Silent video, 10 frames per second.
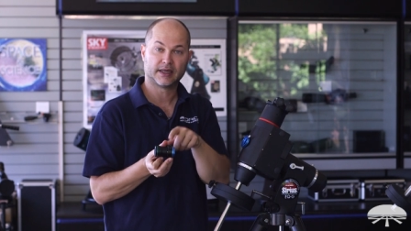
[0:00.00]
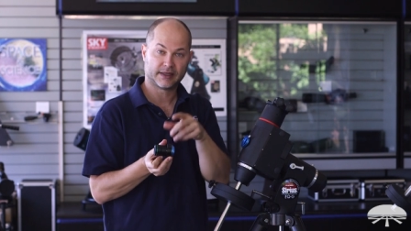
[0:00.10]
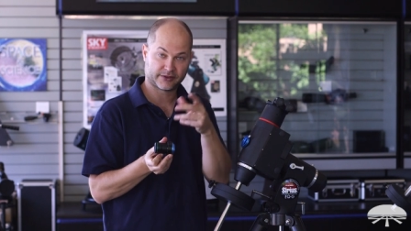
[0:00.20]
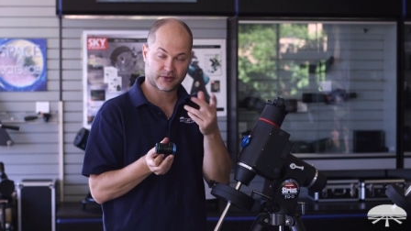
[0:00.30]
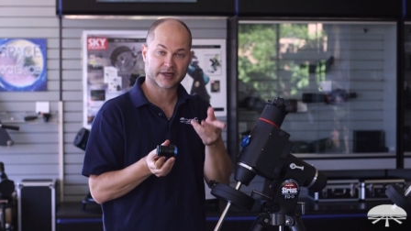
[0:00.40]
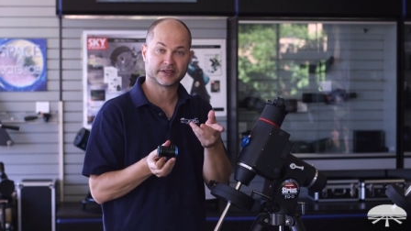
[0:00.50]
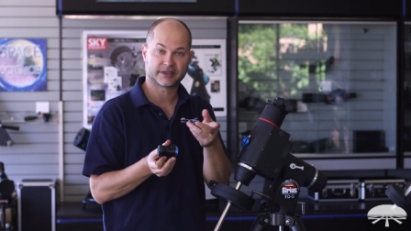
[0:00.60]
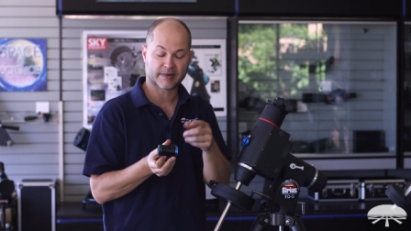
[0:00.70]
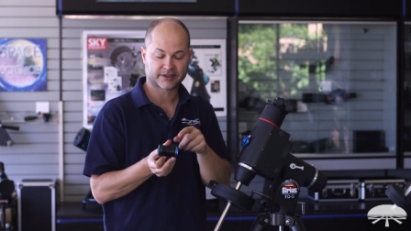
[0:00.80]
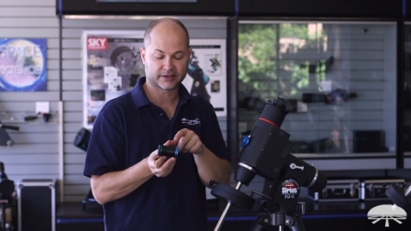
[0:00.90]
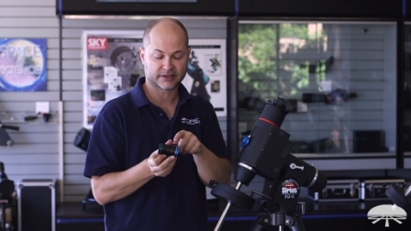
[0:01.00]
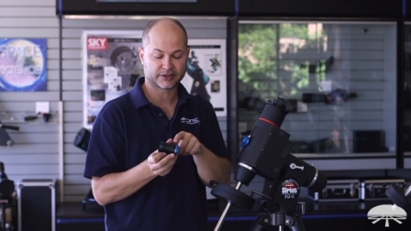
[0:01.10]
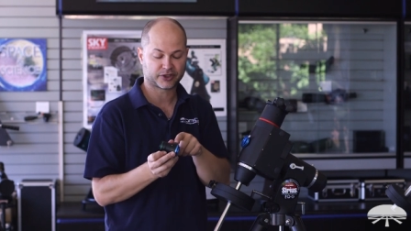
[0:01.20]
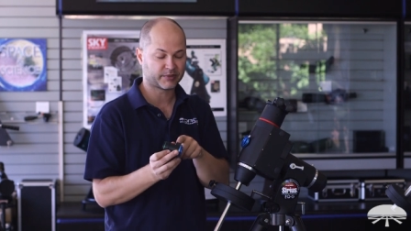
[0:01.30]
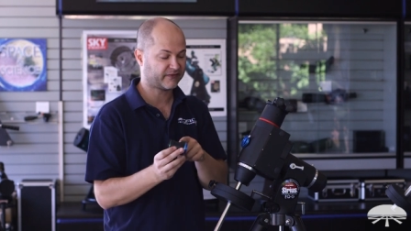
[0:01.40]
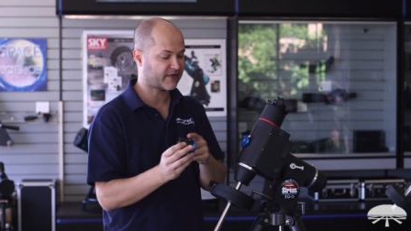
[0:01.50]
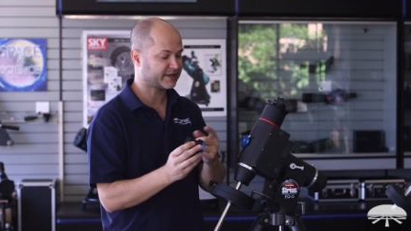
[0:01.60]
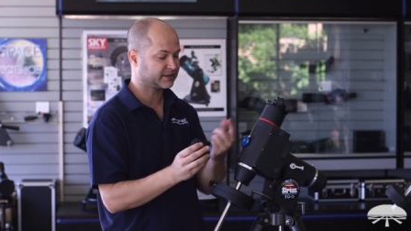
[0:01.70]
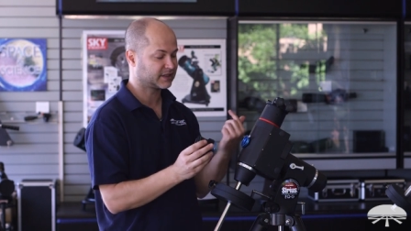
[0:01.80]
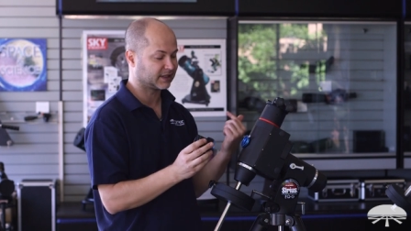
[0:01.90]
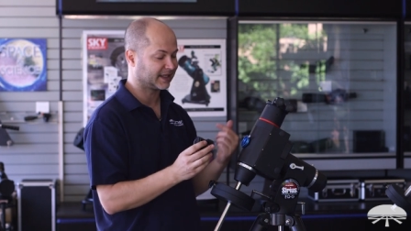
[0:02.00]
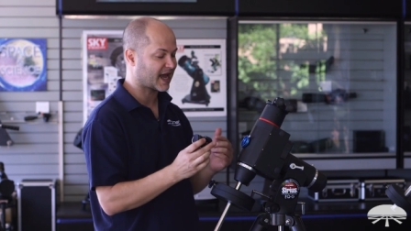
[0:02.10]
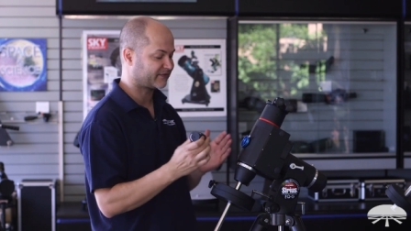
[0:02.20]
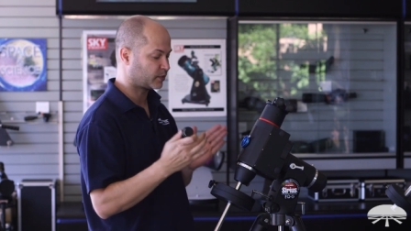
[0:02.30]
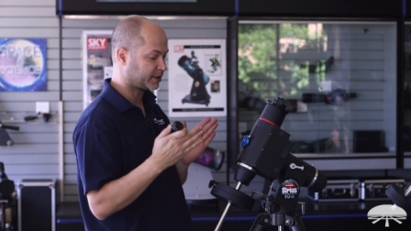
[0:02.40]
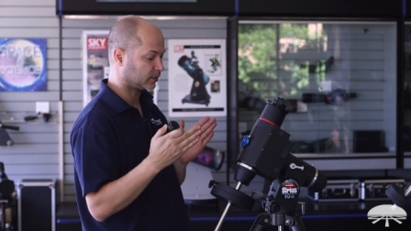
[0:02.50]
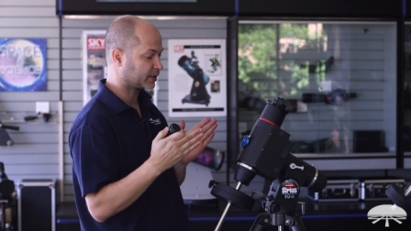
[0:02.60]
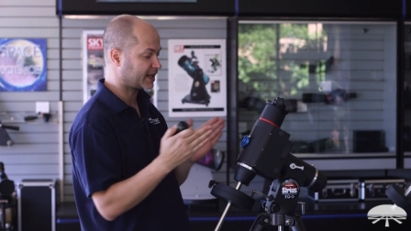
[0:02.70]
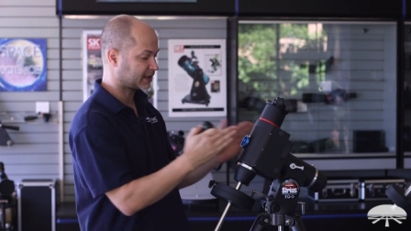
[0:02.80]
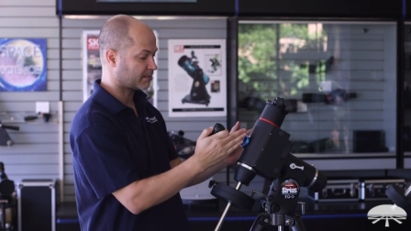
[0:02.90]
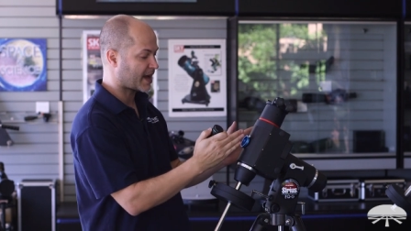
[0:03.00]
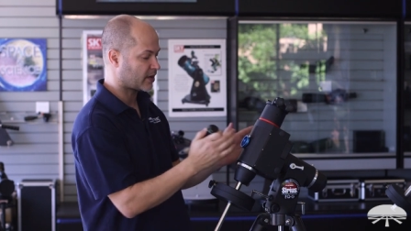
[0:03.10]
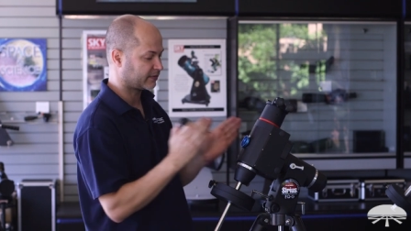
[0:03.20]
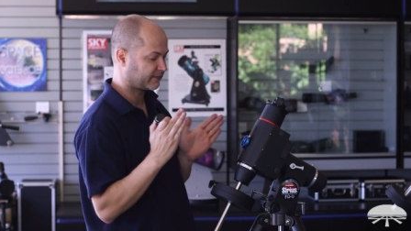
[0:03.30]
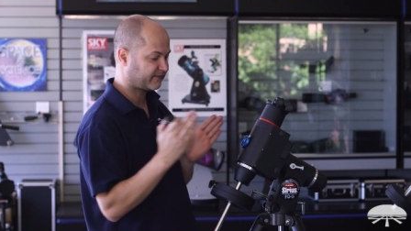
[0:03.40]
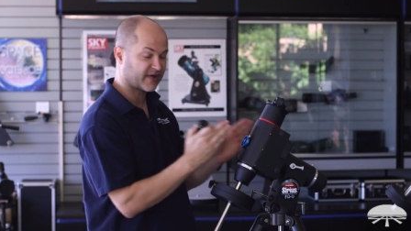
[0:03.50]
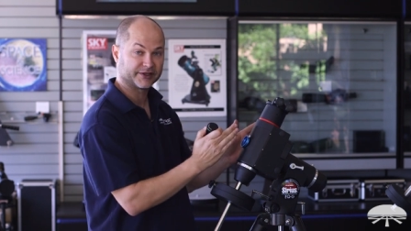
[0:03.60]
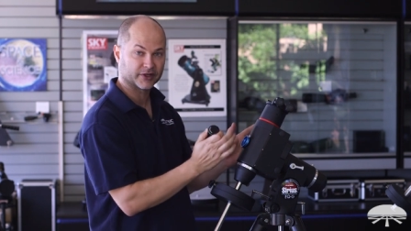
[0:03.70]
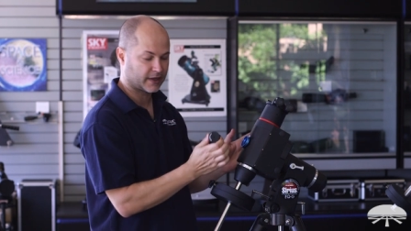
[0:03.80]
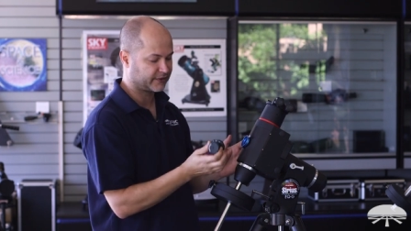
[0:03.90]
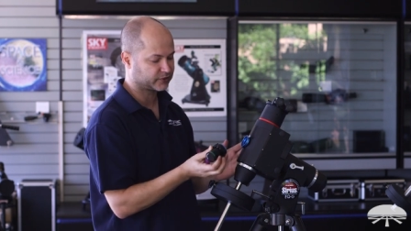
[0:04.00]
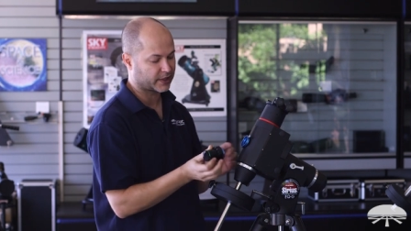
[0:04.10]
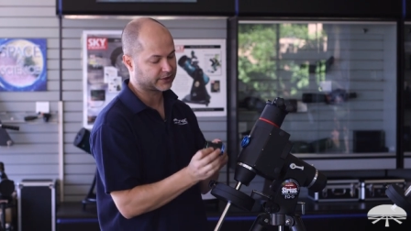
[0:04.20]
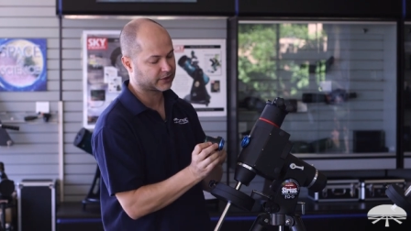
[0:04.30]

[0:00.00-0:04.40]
in the directions it mentions this should be facing to the left when you're looking at the mount face on this way.